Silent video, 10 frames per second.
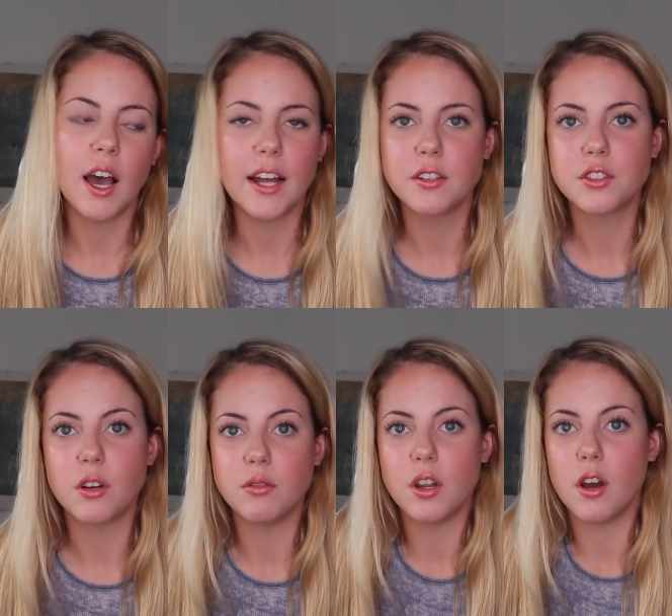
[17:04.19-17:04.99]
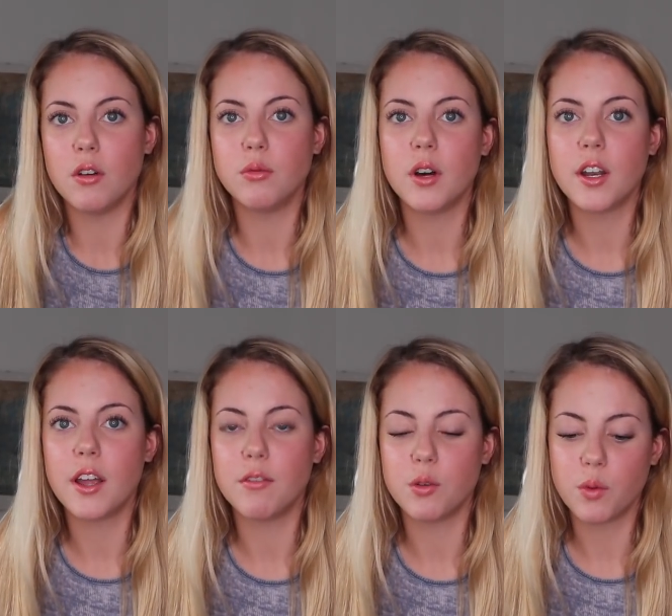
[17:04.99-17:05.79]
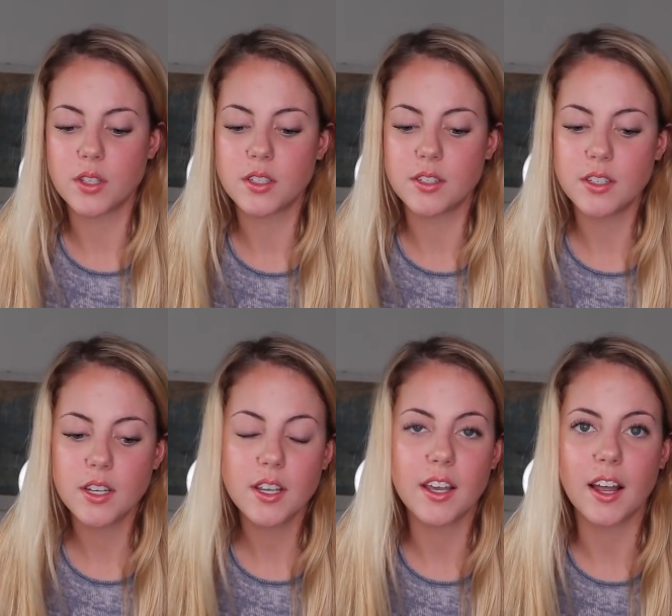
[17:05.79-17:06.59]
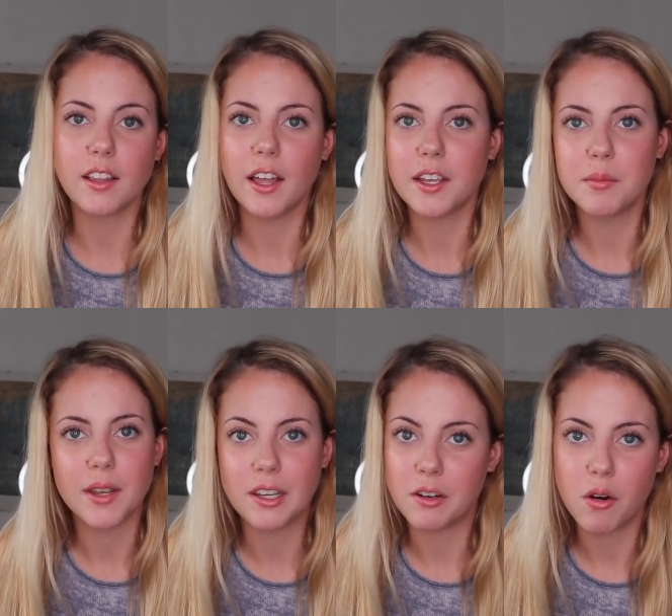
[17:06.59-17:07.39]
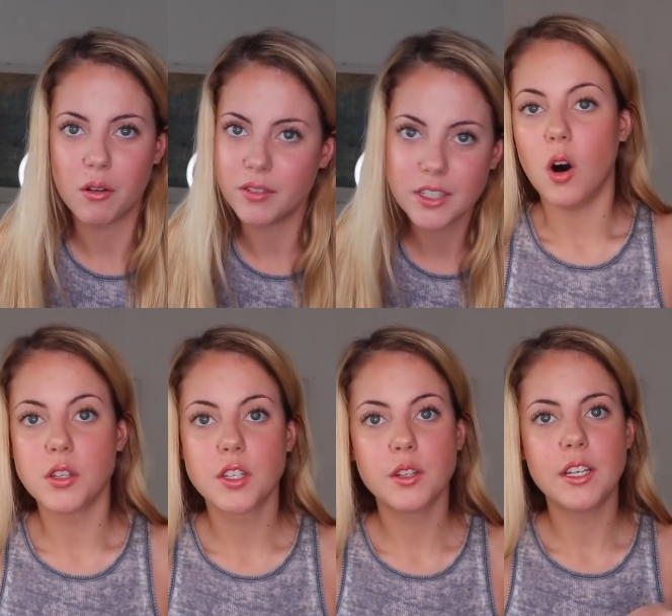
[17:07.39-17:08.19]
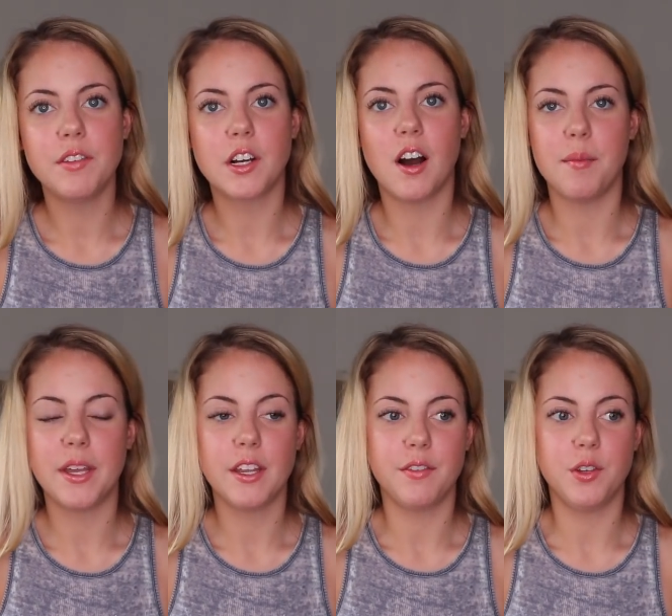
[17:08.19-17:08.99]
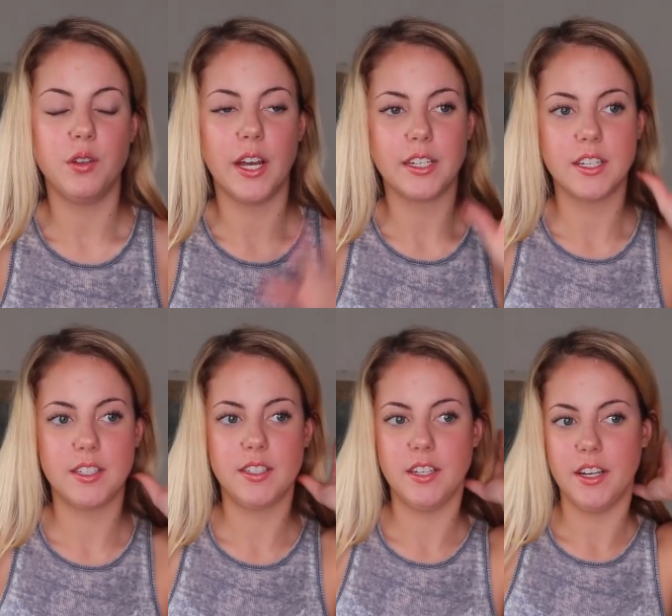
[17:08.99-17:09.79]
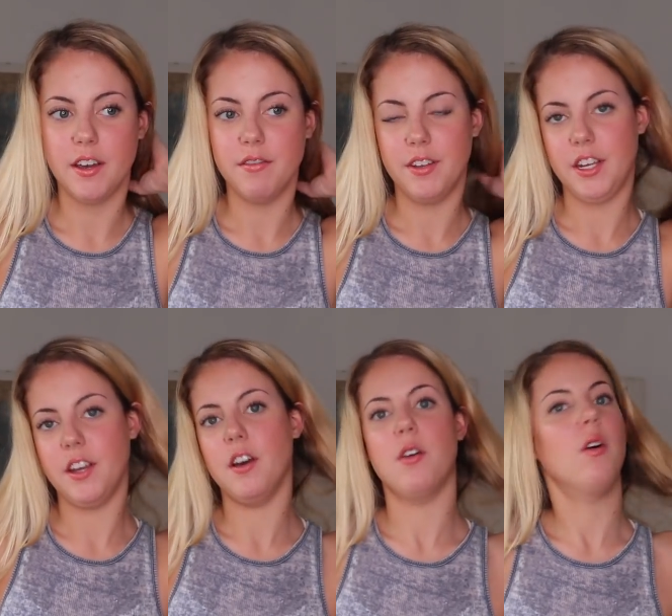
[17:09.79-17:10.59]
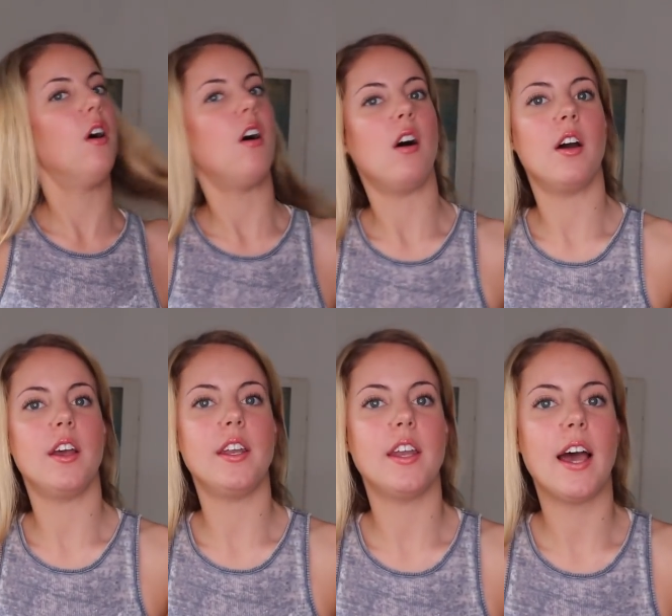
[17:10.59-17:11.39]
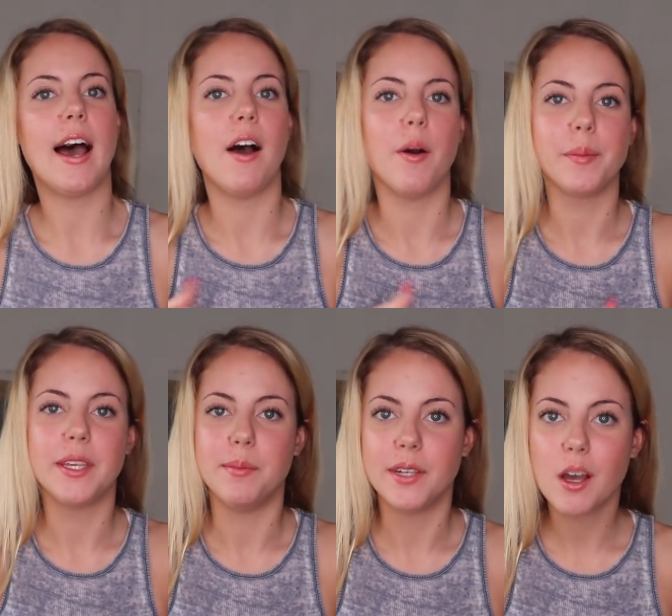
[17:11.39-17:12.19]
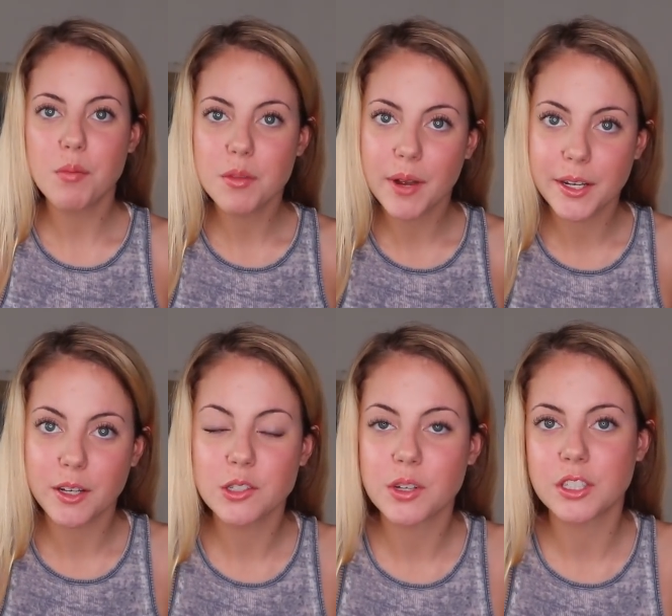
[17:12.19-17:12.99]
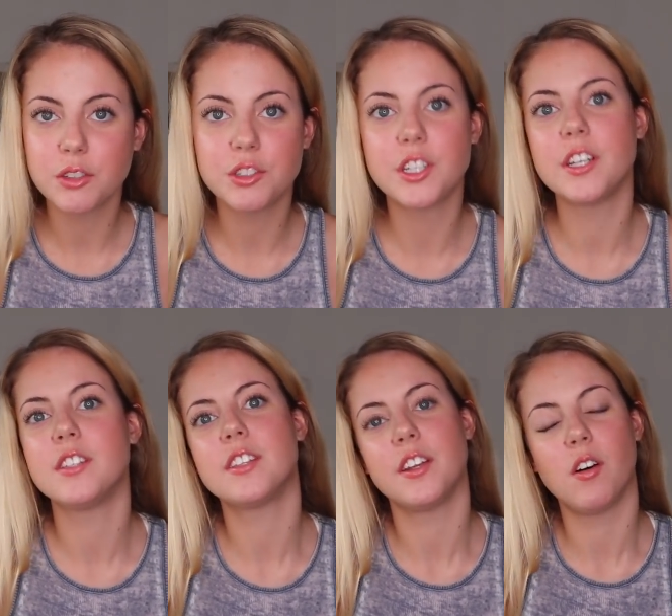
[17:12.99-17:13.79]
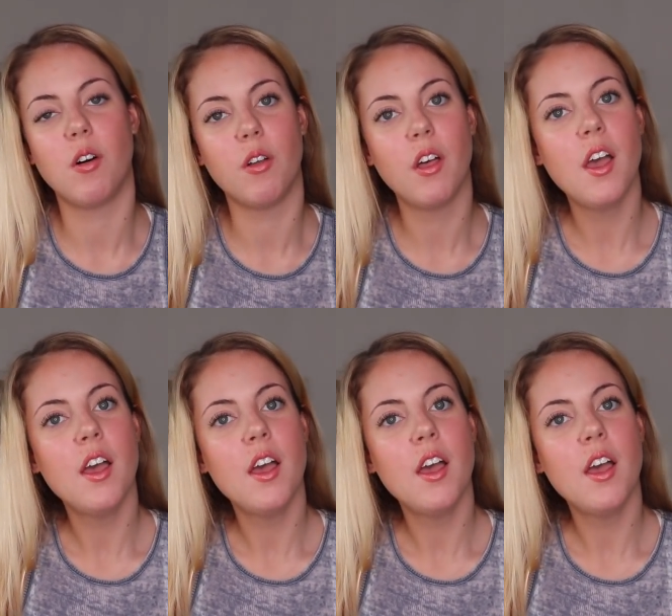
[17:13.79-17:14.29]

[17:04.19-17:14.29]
I just don't know what everyone wants to see, and I like making all of it. Also, leave a comment if you'd like to see a video on how I'm keeping up with my New Year's resolutions and all